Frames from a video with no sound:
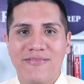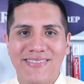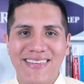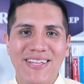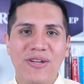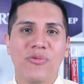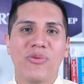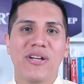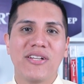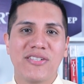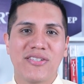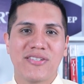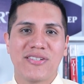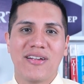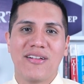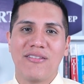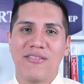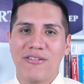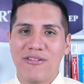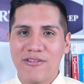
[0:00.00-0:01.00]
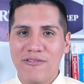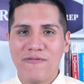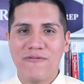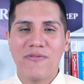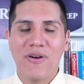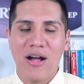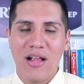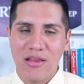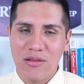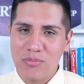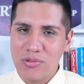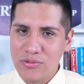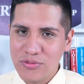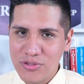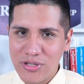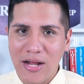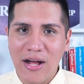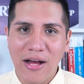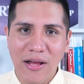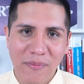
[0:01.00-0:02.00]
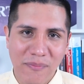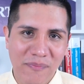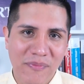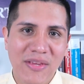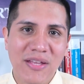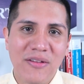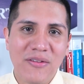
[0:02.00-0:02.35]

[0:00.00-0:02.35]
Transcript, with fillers: they waste a lot of valuable time